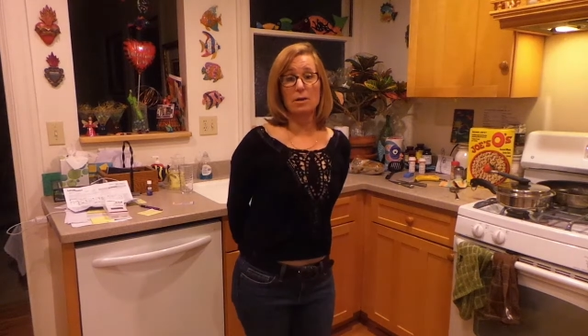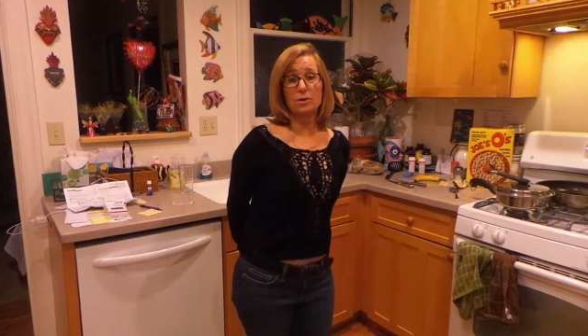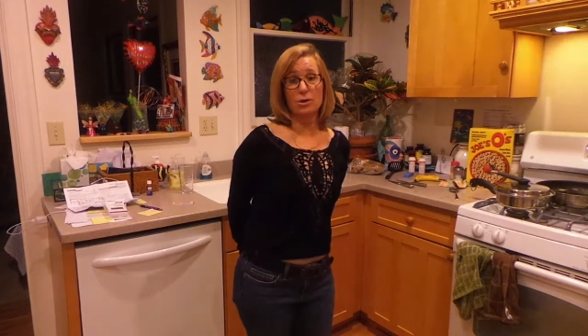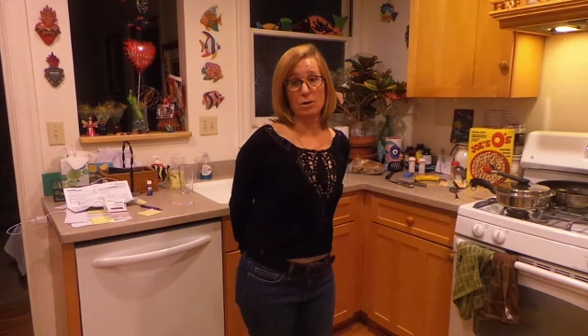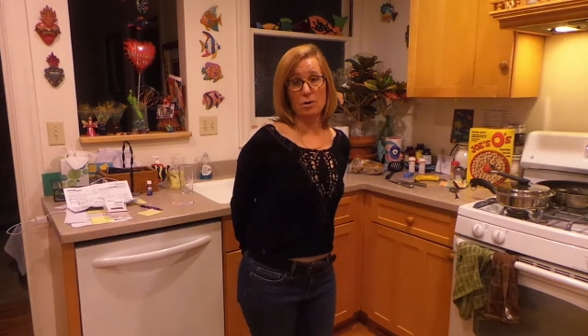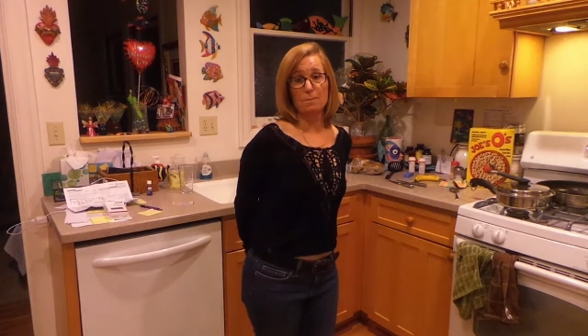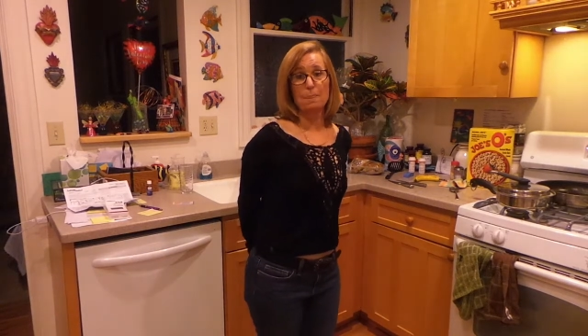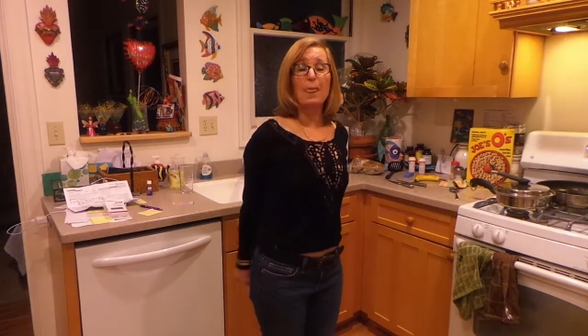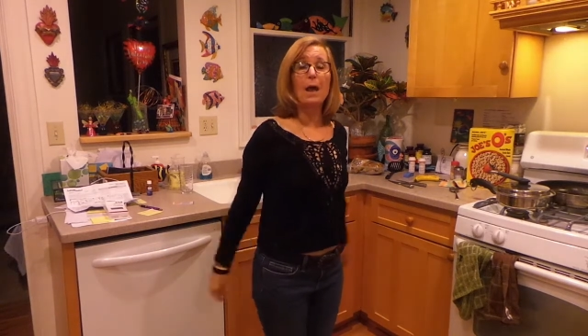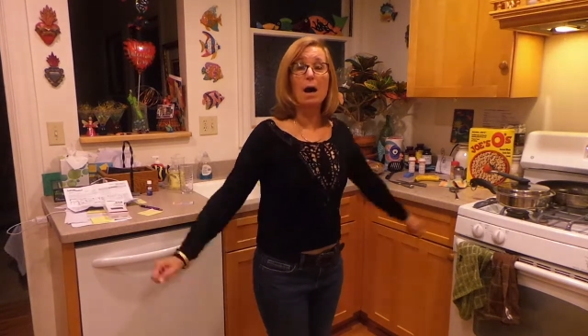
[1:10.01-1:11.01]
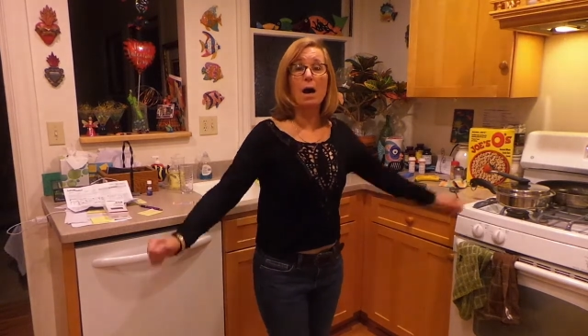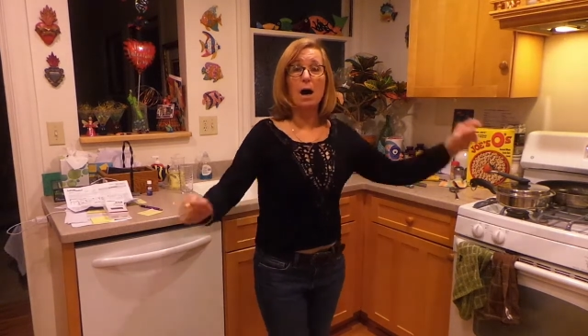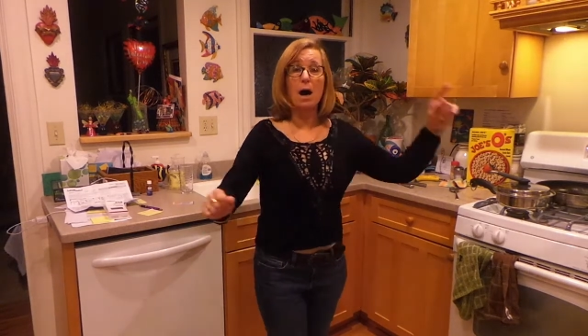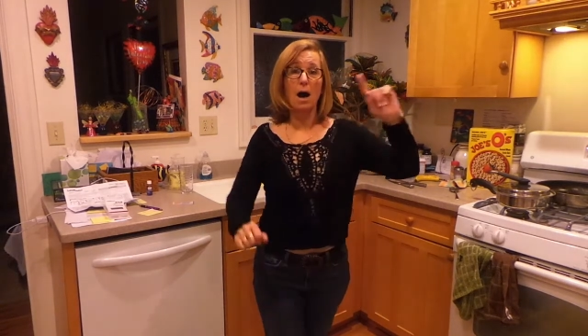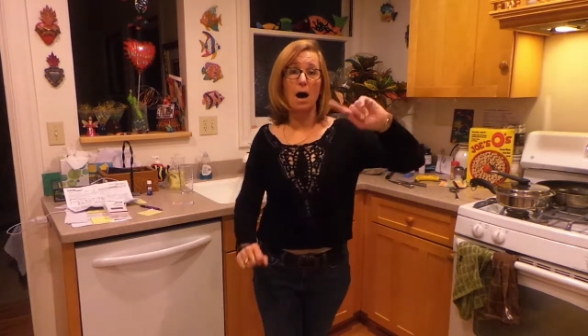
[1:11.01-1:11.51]
to go.
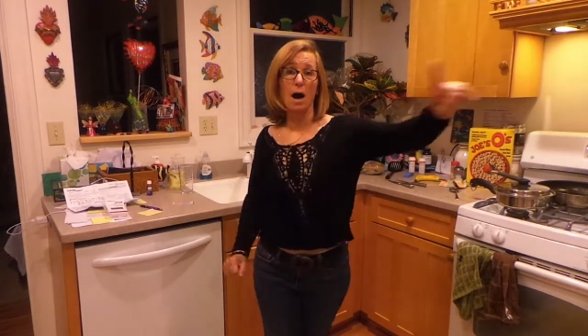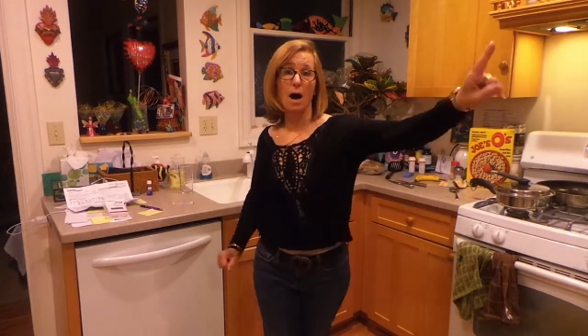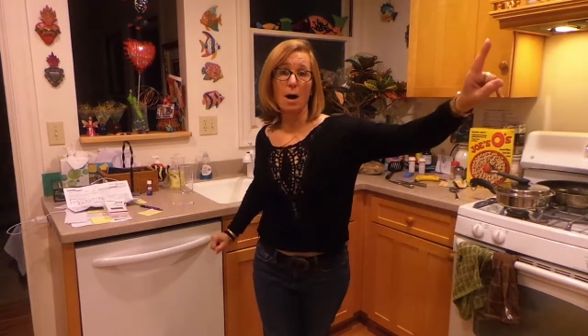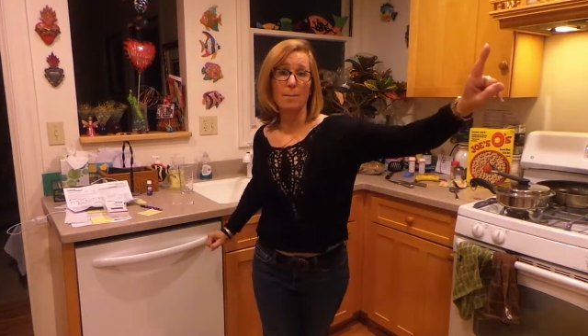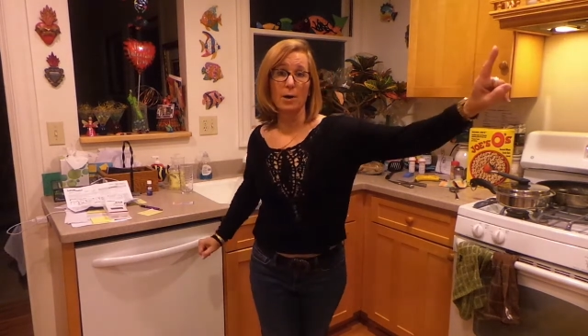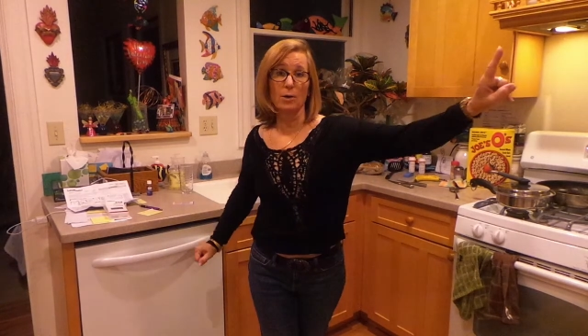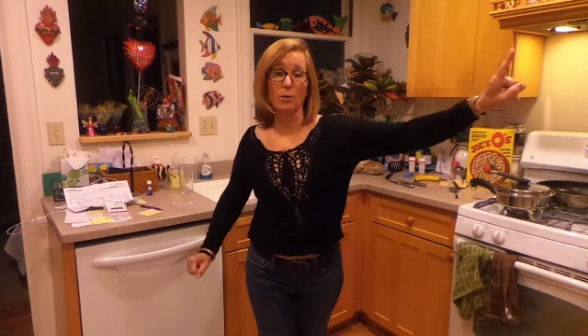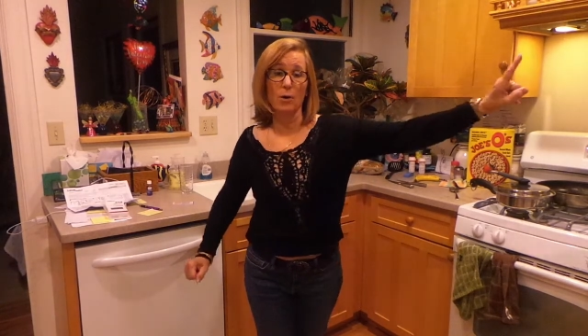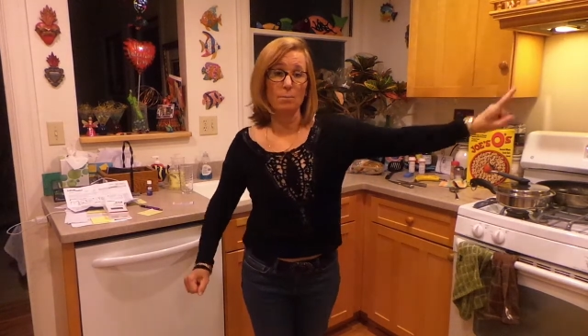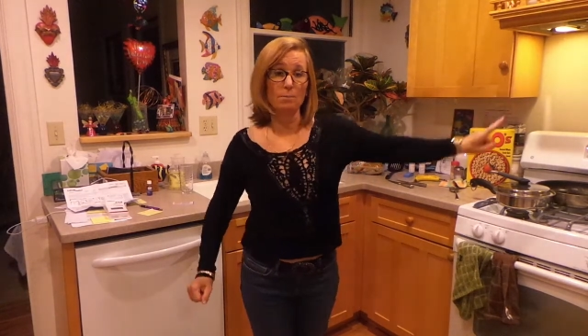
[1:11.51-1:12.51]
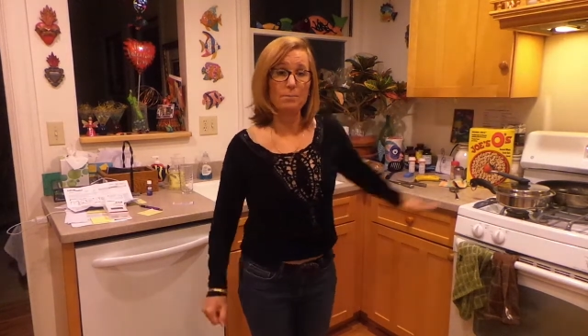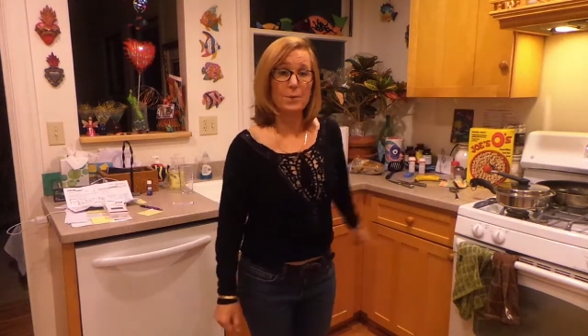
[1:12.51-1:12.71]
I'm on a roll.